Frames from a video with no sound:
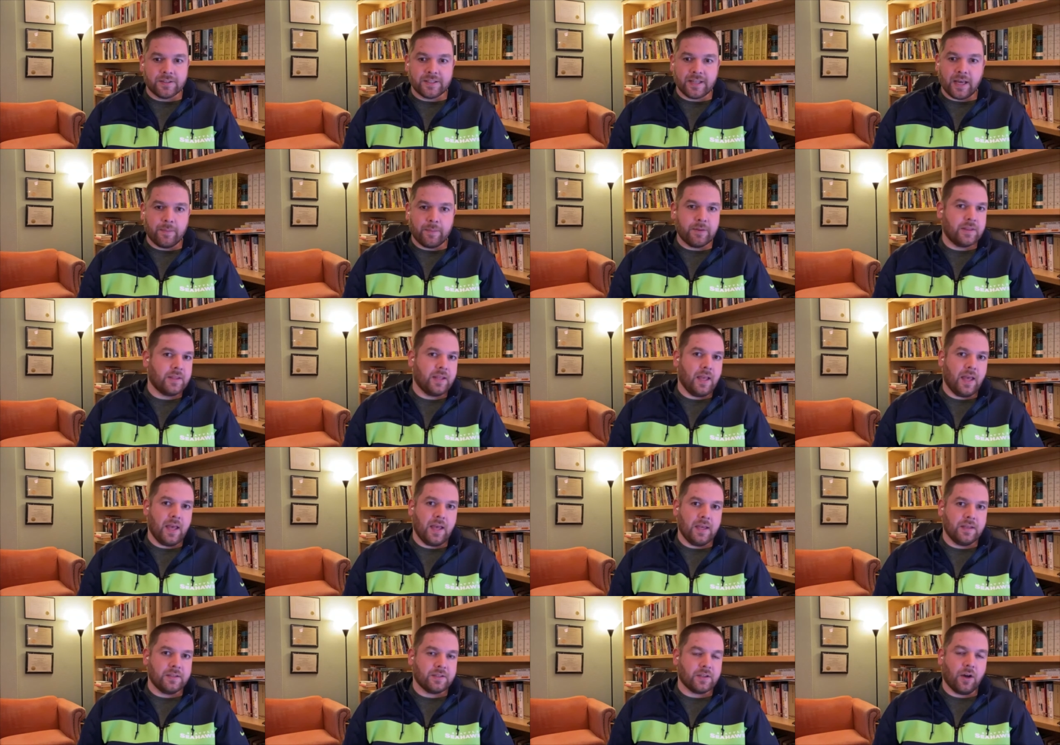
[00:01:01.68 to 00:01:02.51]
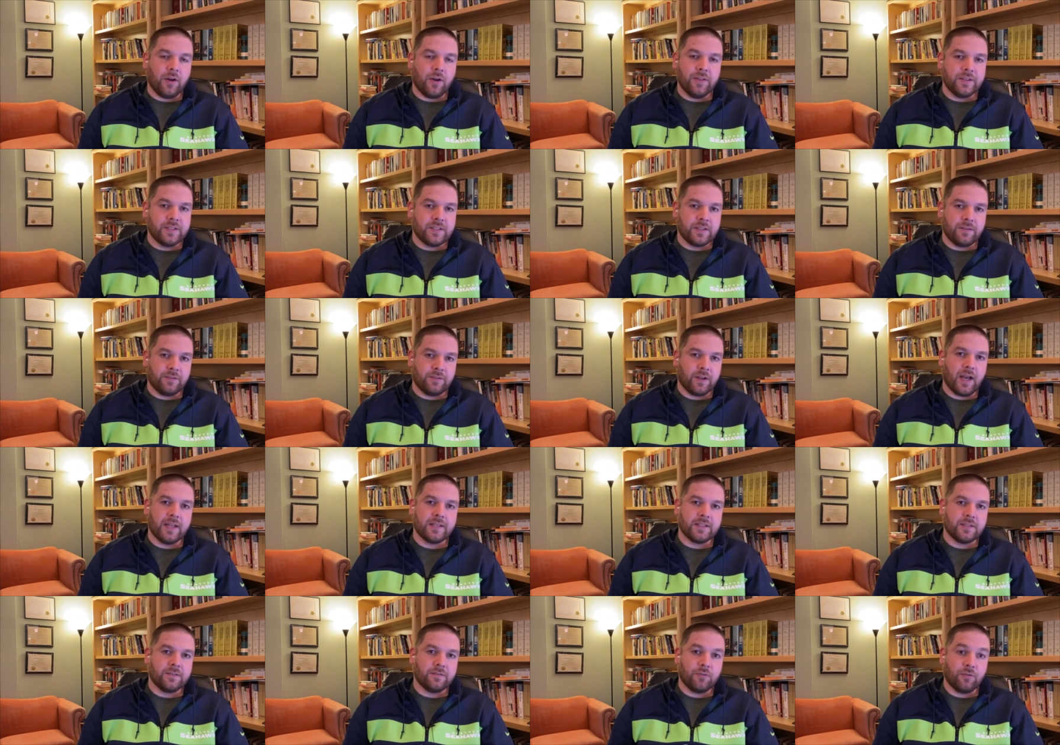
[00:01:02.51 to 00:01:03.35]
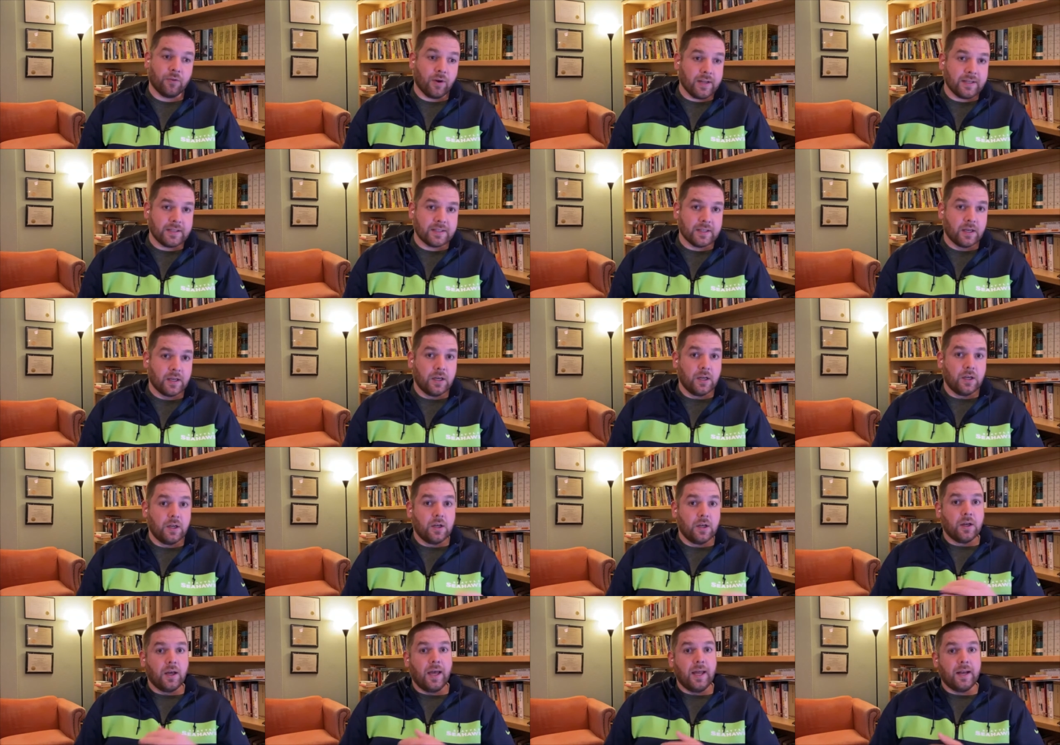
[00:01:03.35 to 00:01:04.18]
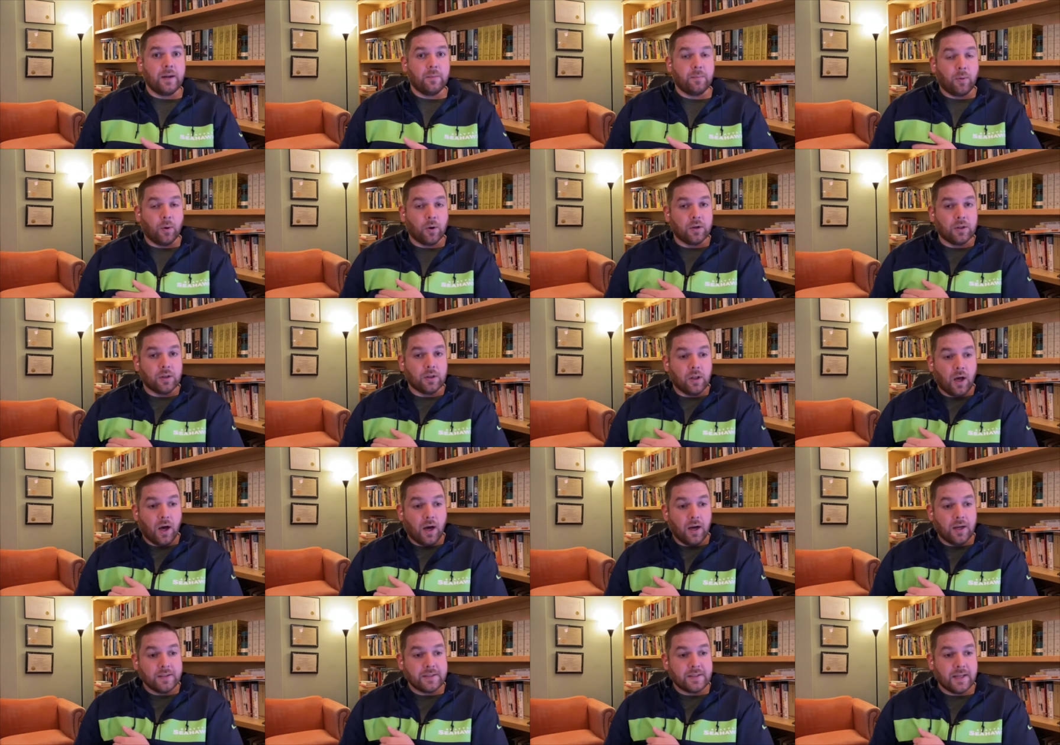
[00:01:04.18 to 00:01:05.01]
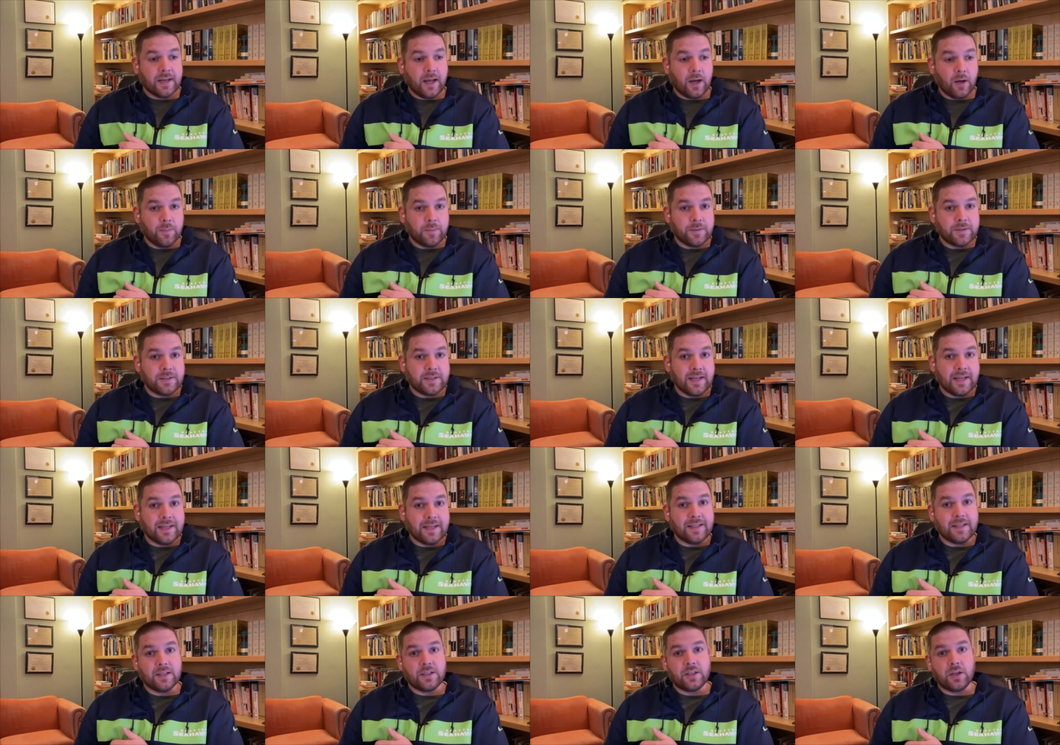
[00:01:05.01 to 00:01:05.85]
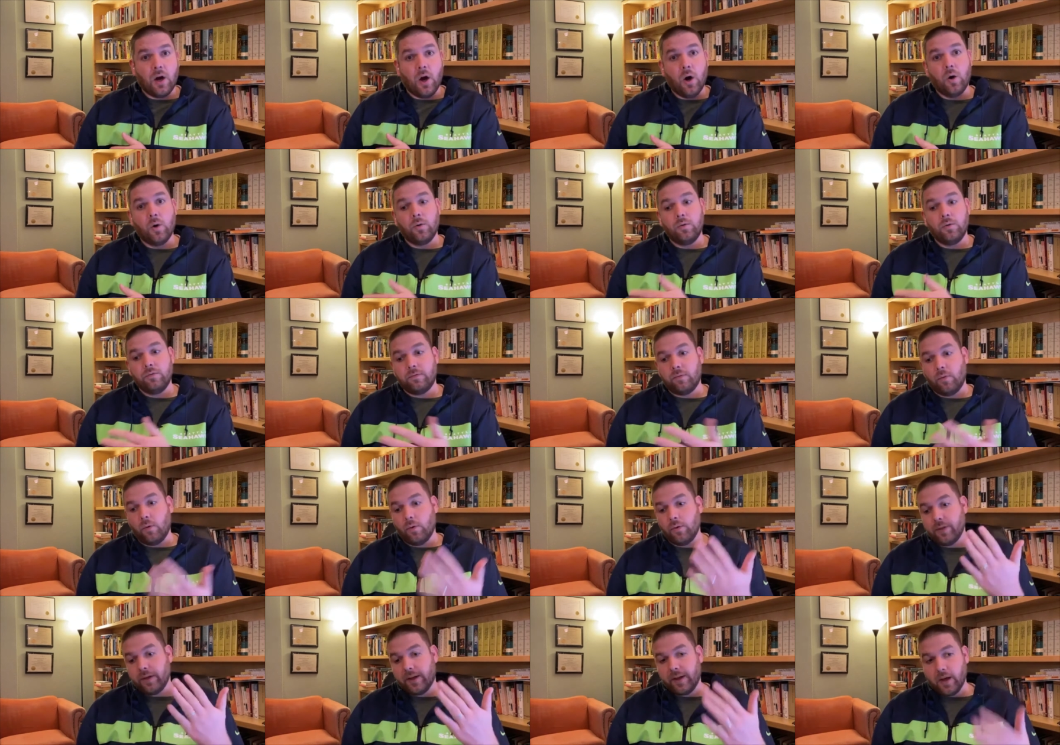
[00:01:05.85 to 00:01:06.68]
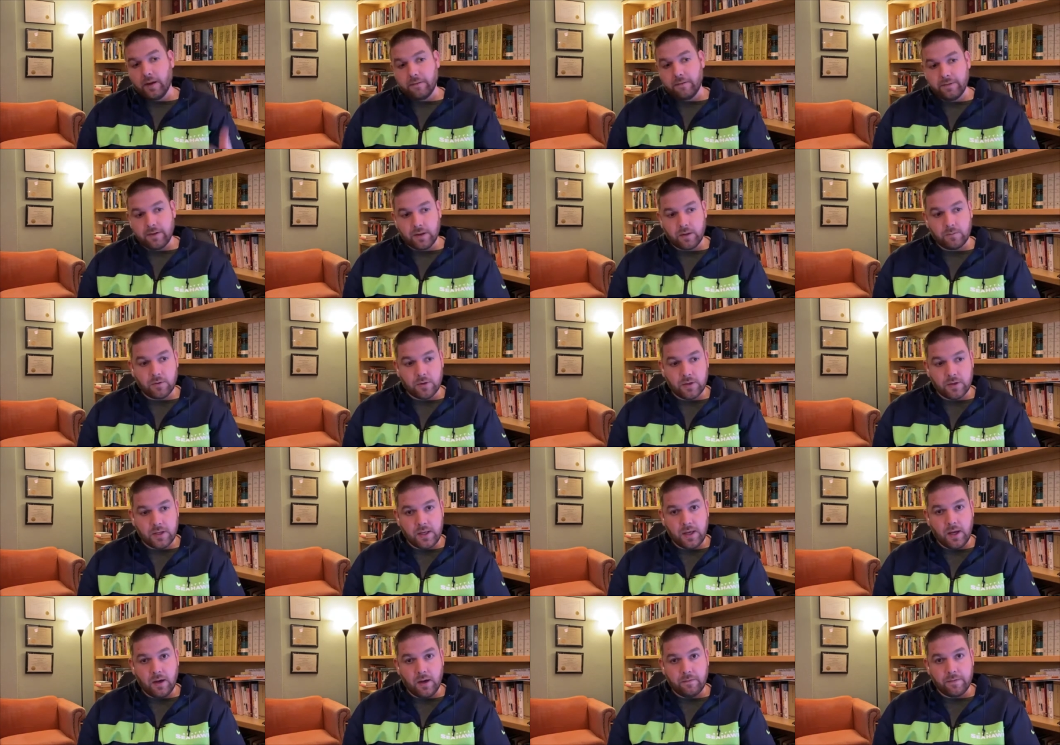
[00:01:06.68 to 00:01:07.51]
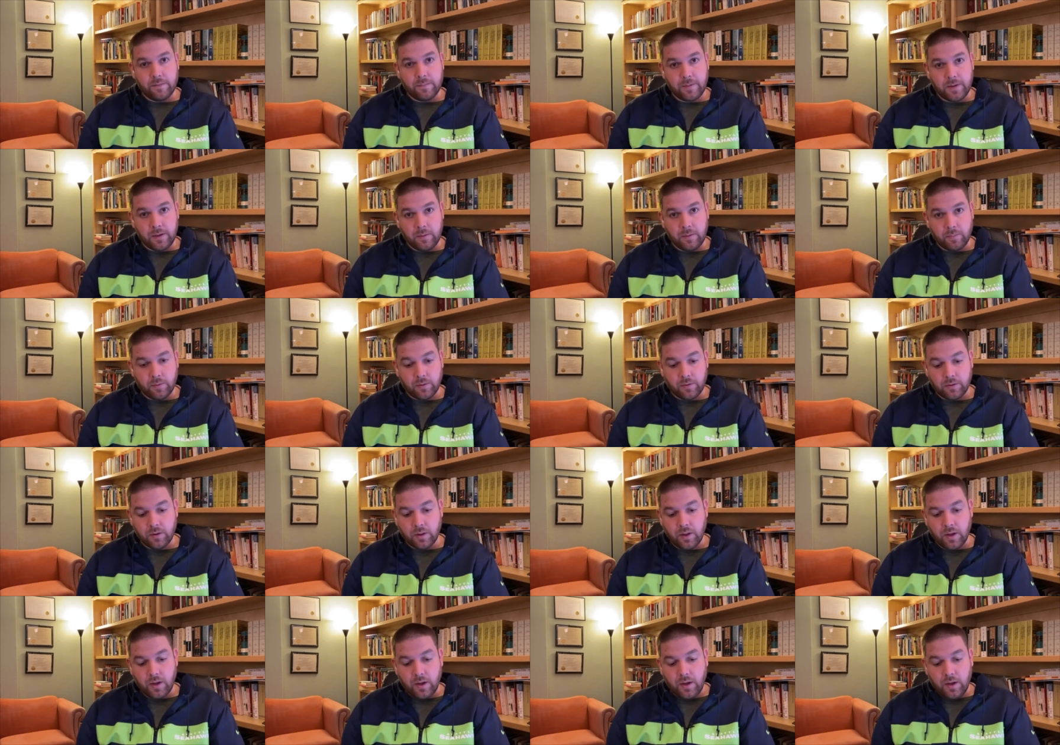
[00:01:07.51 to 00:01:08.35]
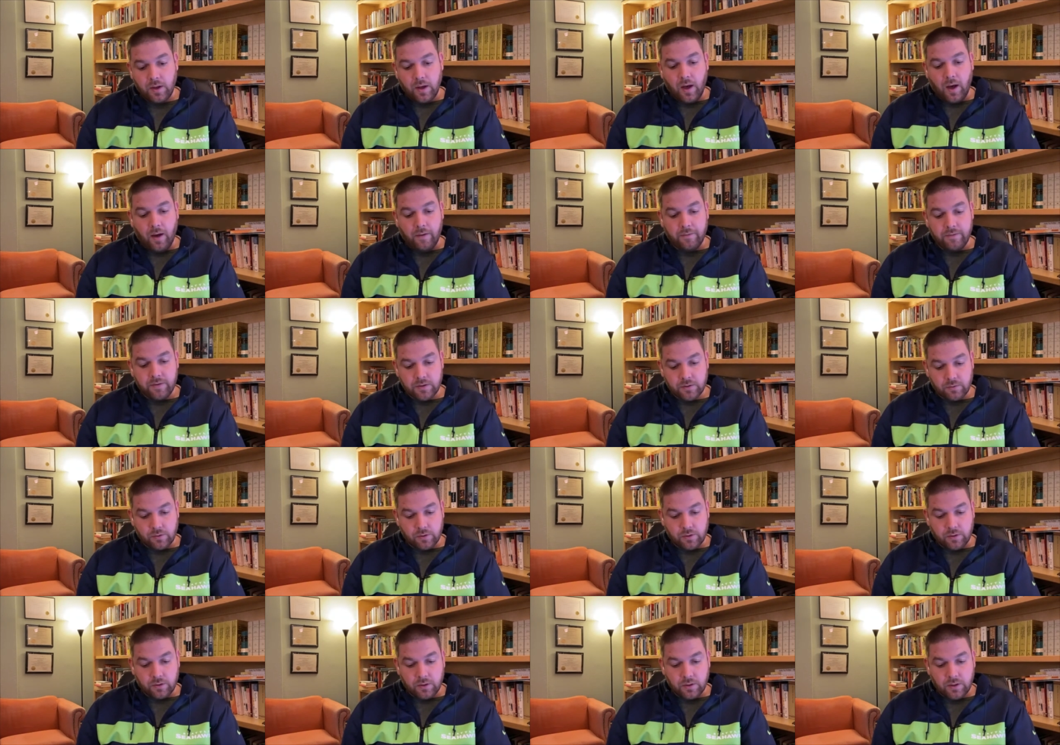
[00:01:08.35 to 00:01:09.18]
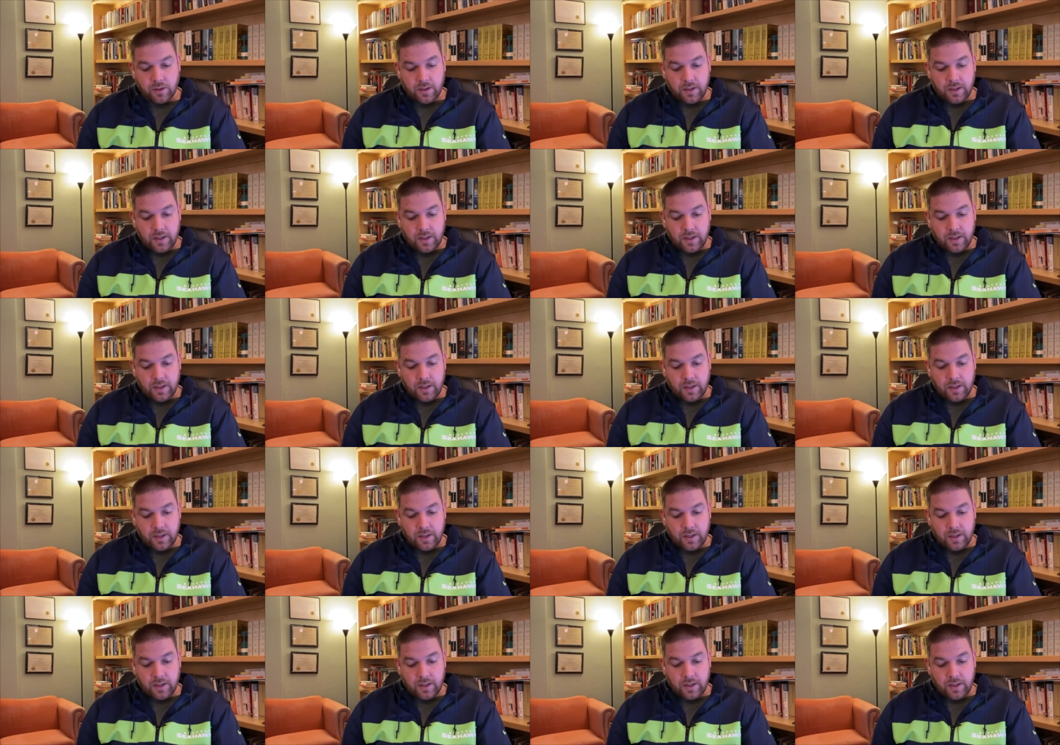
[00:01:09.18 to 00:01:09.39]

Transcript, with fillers: Sabbath days, all these different kinds of great and important laws that help set the tone for the covenant community of the people of Israel.